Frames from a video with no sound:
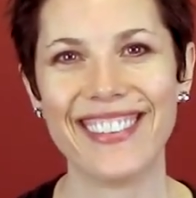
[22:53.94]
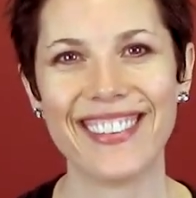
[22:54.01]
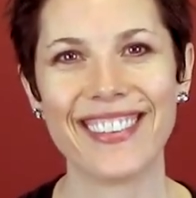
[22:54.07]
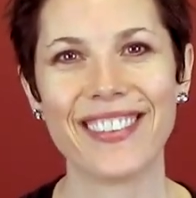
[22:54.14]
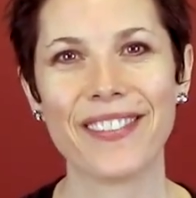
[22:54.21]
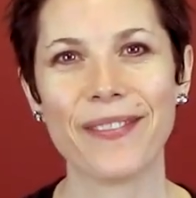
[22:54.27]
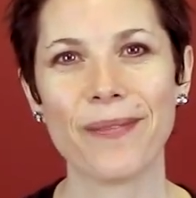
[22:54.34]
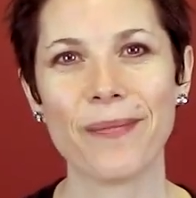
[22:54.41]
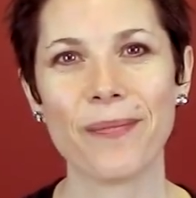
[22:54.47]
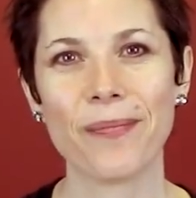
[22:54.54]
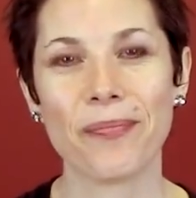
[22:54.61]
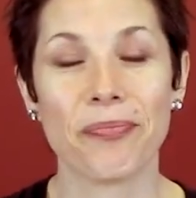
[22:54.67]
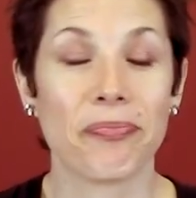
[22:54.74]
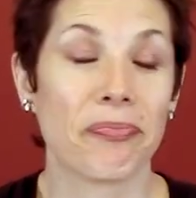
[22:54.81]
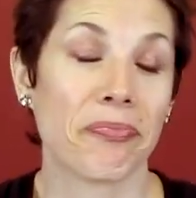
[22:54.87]

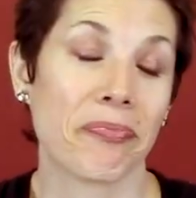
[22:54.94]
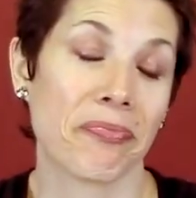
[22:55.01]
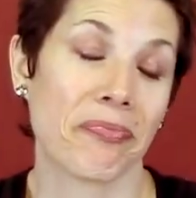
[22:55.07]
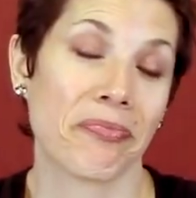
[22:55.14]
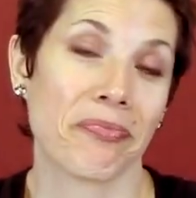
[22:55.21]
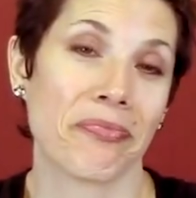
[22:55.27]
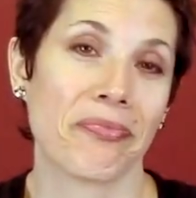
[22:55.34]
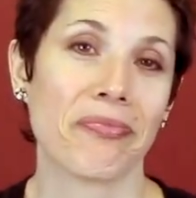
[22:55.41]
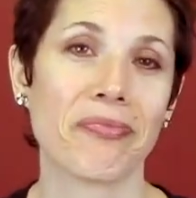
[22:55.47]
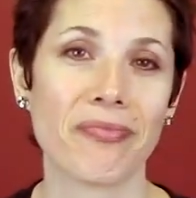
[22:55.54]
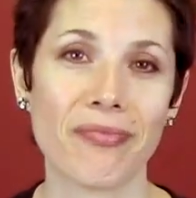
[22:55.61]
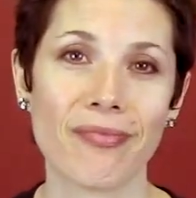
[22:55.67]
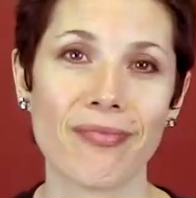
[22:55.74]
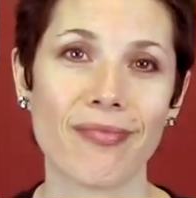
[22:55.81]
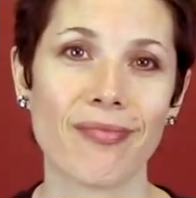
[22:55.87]

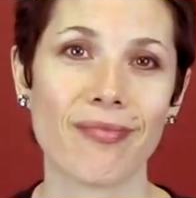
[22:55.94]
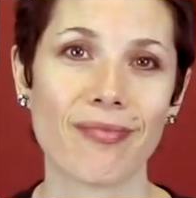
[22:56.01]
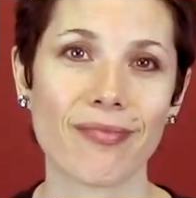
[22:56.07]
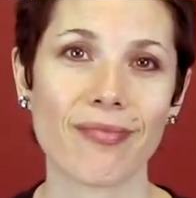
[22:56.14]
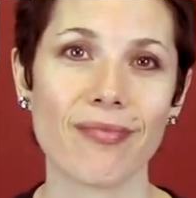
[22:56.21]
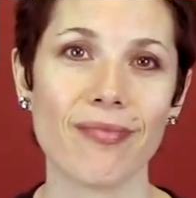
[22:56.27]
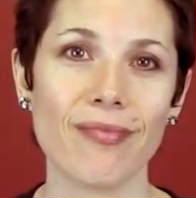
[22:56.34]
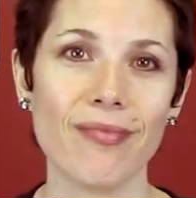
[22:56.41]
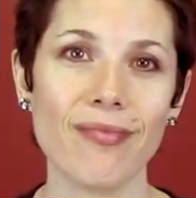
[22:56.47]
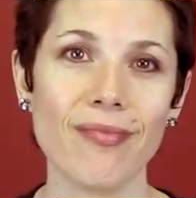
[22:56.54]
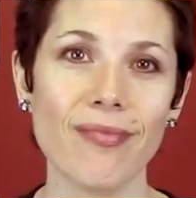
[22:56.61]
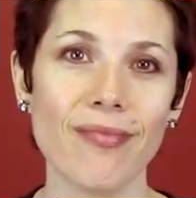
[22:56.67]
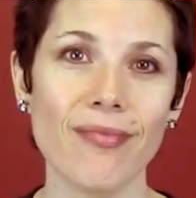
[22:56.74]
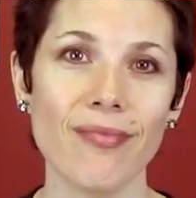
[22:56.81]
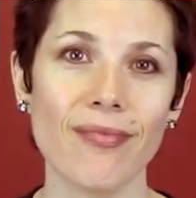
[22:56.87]

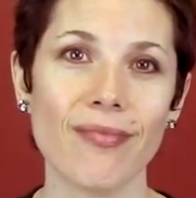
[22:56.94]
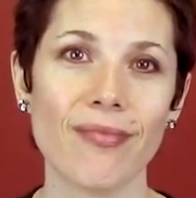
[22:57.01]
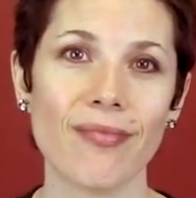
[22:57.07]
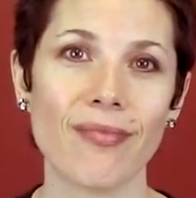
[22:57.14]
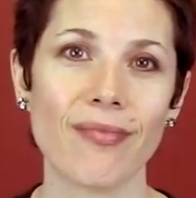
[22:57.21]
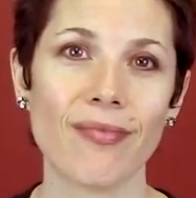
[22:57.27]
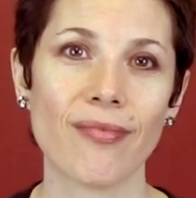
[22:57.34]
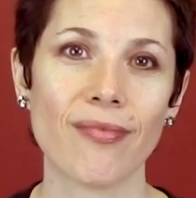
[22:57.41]
Nothing is said.